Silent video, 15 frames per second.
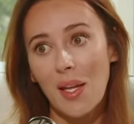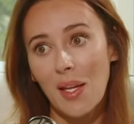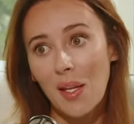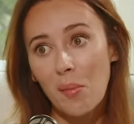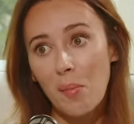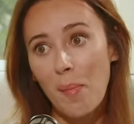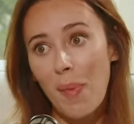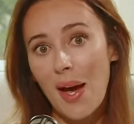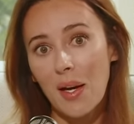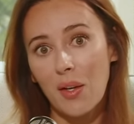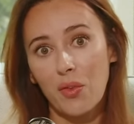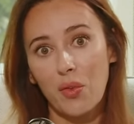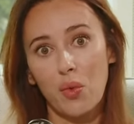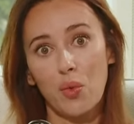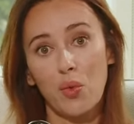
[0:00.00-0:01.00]

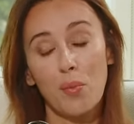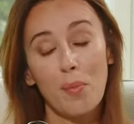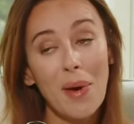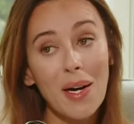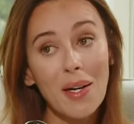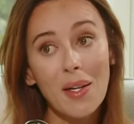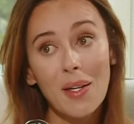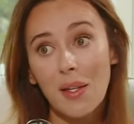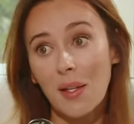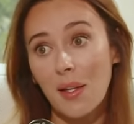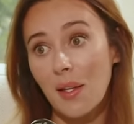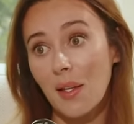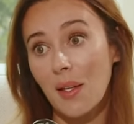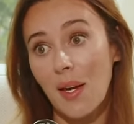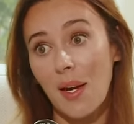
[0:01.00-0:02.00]
impact to
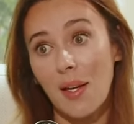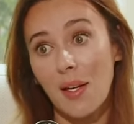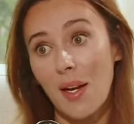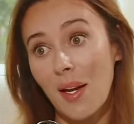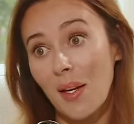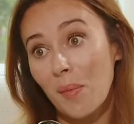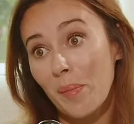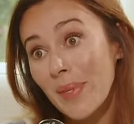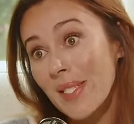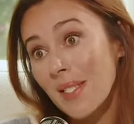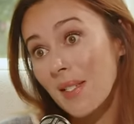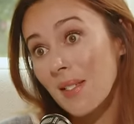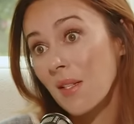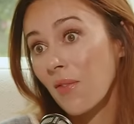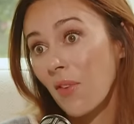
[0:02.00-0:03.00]
marketing and
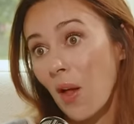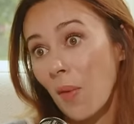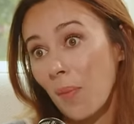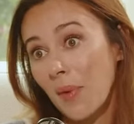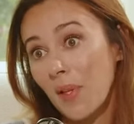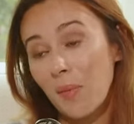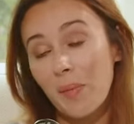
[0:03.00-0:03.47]
business development,